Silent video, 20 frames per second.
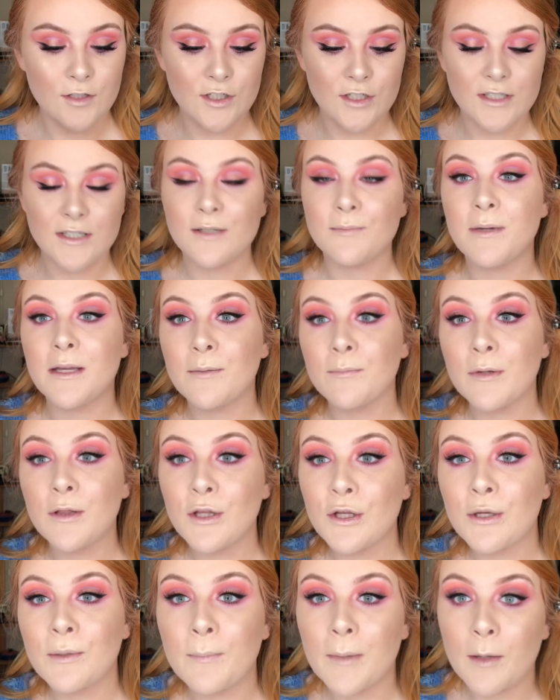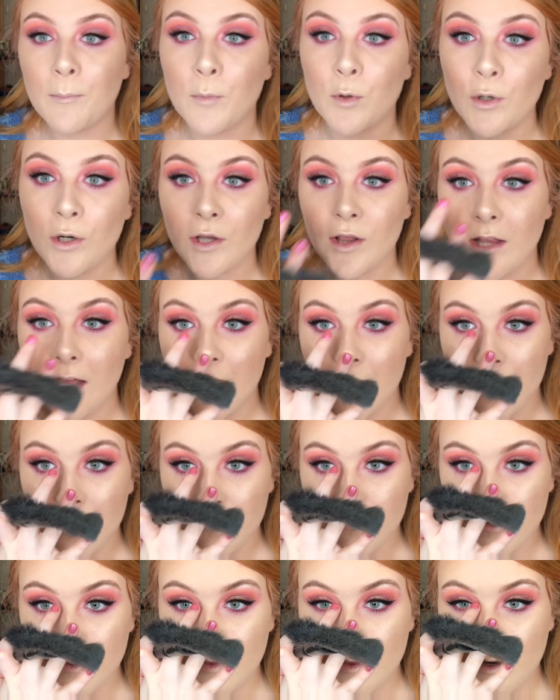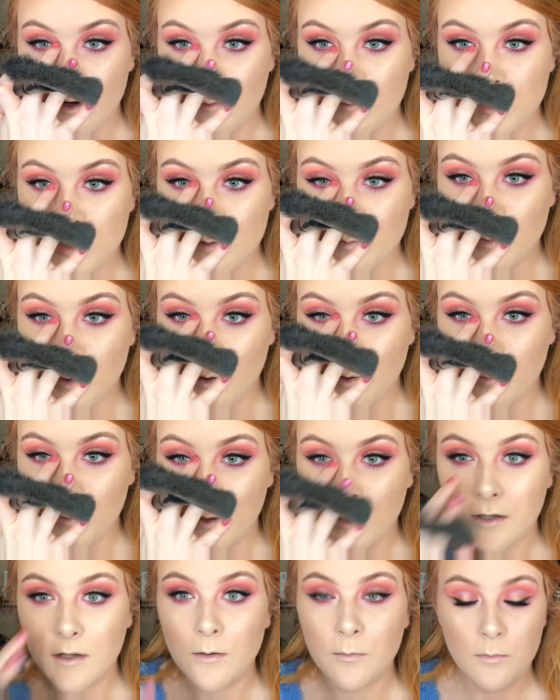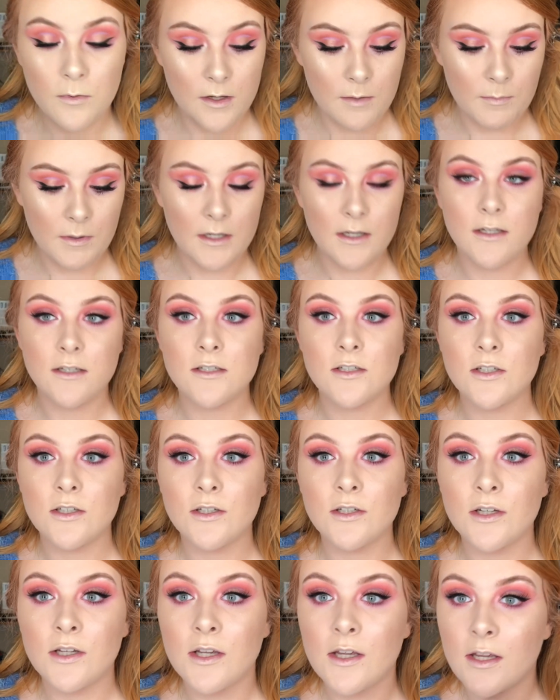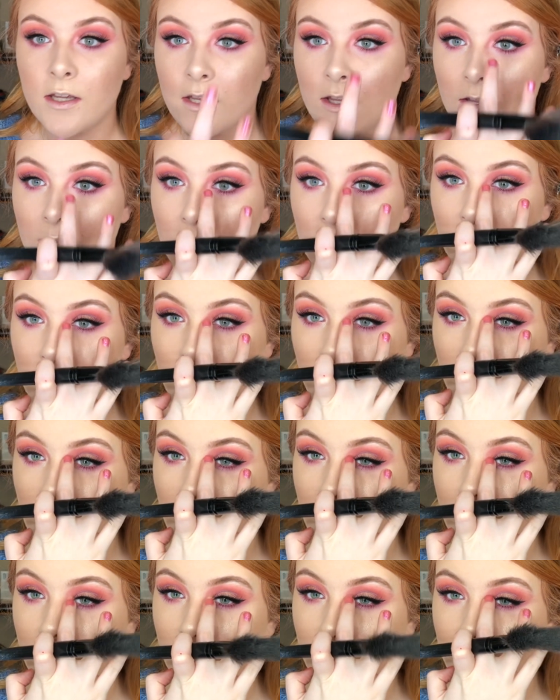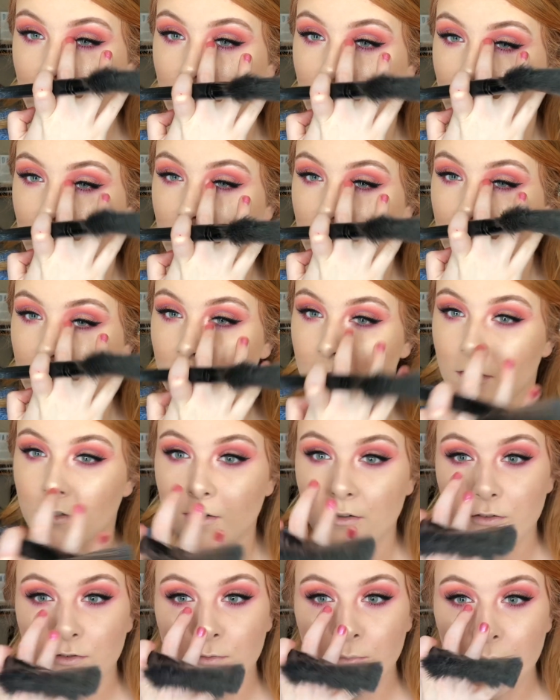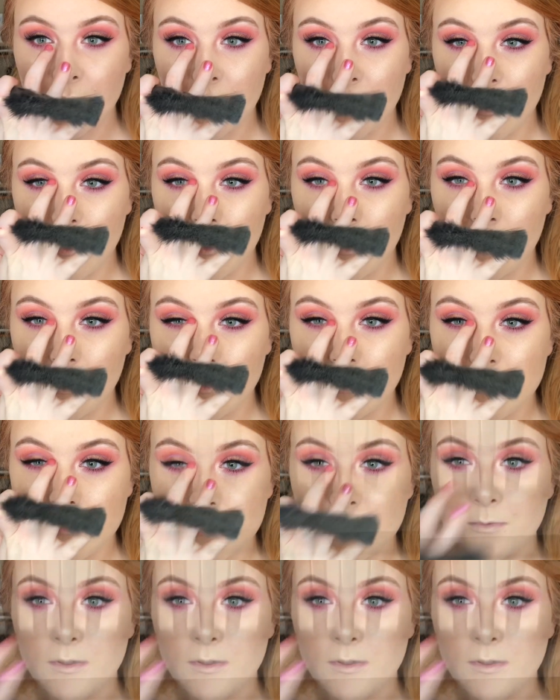Just to make me look a bit more alive, and then I'm just popping a wee bit into inner corner of my eye as